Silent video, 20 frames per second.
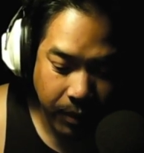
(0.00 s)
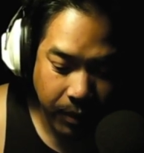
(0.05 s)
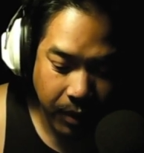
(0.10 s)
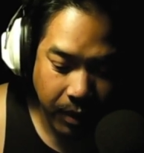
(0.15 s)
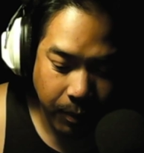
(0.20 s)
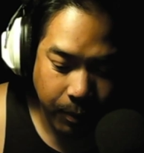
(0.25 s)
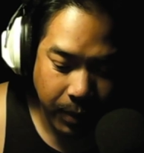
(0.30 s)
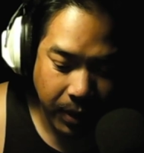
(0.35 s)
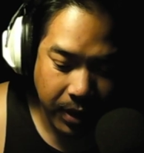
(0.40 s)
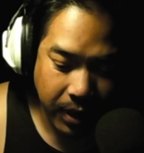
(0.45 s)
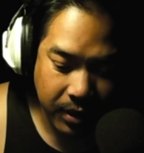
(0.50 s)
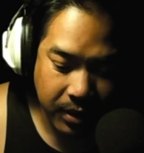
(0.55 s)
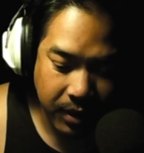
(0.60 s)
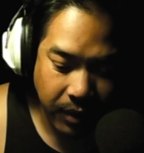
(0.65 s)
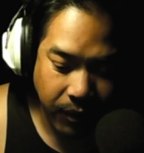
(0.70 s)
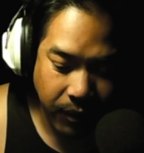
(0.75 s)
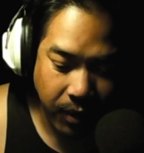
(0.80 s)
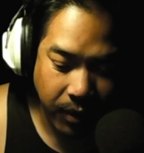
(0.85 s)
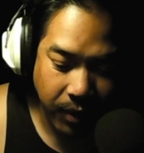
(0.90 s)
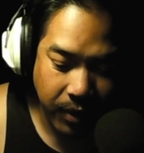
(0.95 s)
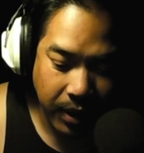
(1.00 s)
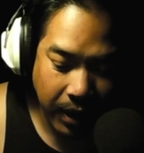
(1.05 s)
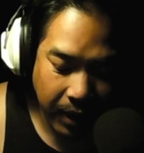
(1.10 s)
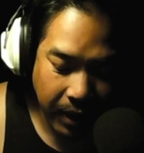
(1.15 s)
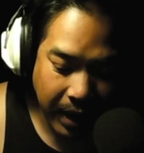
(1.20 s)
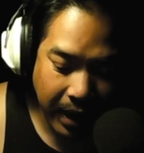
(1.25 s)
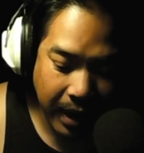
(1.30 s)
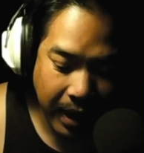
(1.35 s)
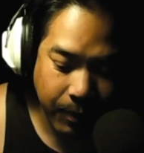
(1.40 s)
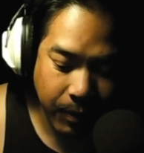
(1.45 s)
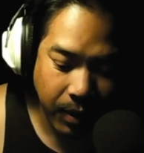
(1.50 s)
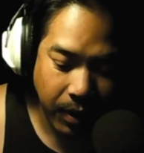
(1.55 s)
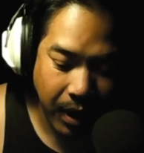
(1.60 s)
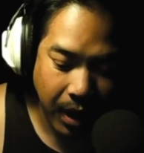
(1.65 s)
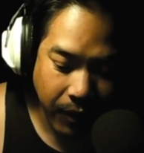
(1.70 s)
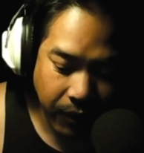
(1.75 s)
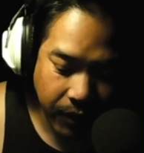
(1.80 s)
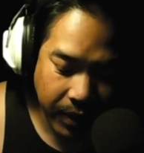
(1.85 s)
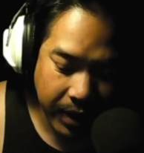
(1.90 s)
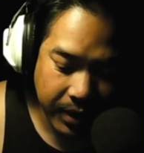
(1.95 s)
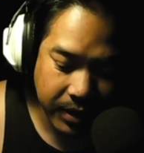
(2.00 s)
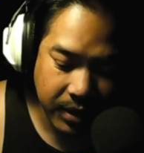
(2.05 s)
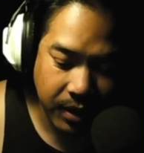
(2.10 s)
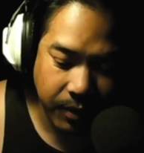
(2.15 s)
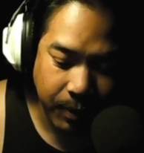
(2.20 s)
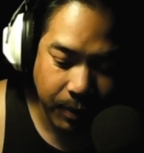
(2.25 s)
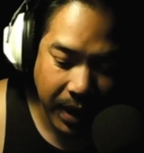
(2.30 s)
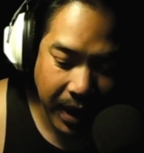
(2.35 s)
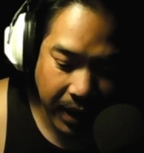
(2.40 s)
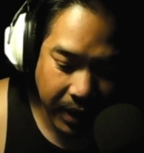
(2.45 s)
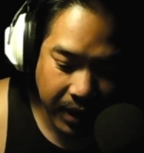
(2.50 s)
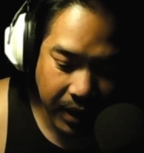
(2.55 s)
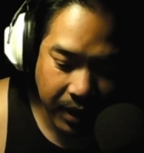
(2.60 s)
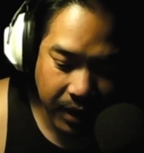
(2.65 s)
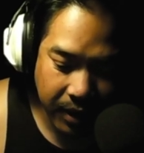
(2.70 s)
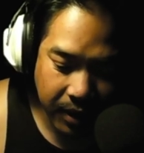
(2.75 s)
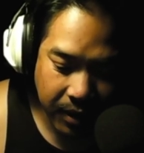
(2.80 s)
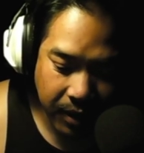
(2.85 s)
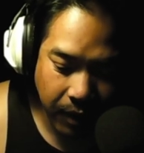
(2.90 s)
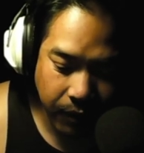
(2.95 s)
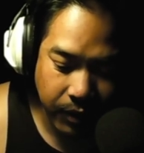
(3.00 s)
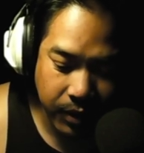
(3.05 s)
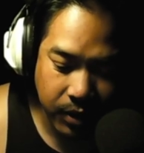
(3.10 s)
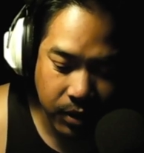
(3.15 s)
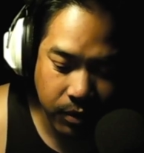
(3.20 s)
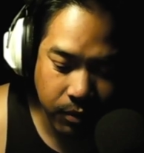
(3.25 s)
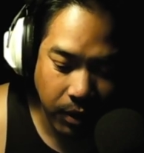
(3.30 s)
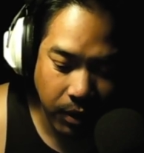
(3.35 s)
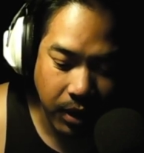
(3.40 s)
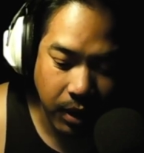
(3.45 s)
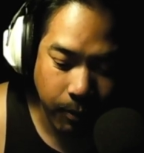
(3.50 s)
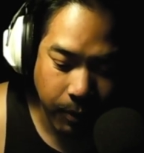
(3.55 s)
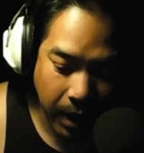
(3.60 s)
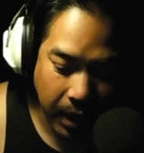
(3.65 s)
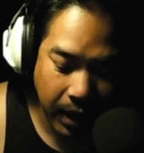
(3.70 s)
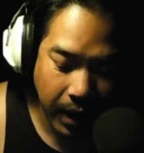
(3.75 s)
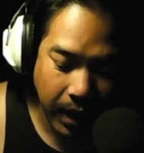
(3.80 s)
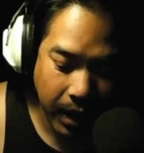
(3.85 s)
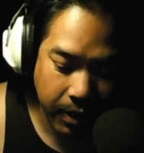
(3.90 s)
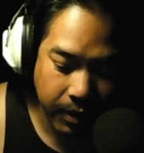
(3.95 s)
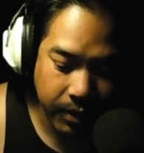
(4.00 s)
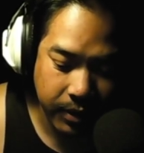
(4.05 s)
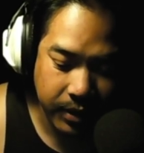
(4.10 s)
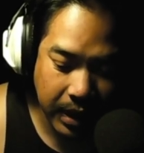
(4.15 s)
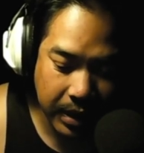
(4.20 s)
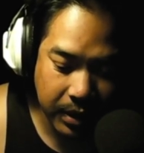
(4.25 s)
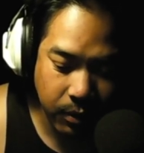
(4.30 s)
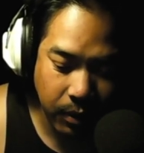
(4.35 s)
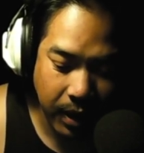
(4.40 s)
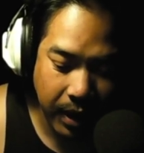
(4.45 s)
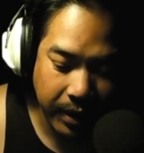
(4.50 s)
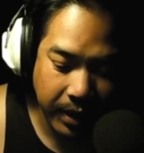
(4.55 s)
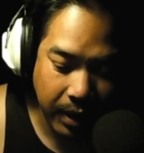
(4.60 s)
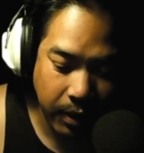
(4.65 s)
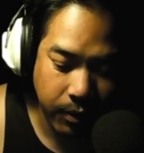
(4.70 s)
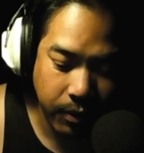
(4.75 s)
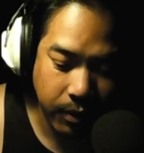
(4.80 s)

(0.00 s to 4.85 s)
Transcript: Because of her claim, her evidence, her backing of destroying Kamala Harris. That's why I think